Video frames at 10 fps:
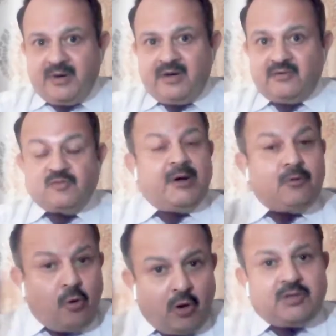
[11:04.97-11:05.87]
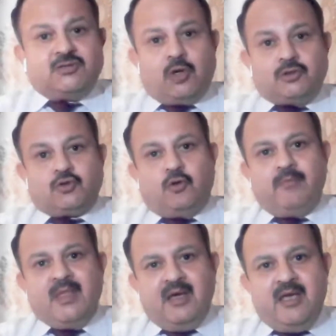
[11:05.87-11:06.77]
imperatives. But growth is also
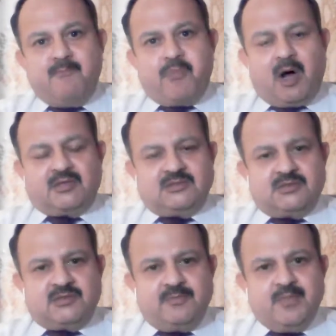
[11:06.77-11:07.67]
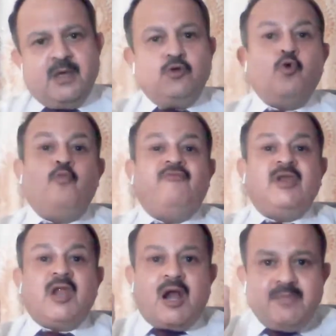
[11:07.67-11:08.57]
important. You
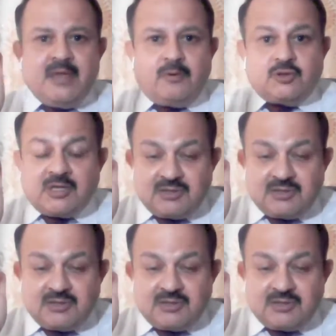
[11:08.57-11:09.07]
will not be able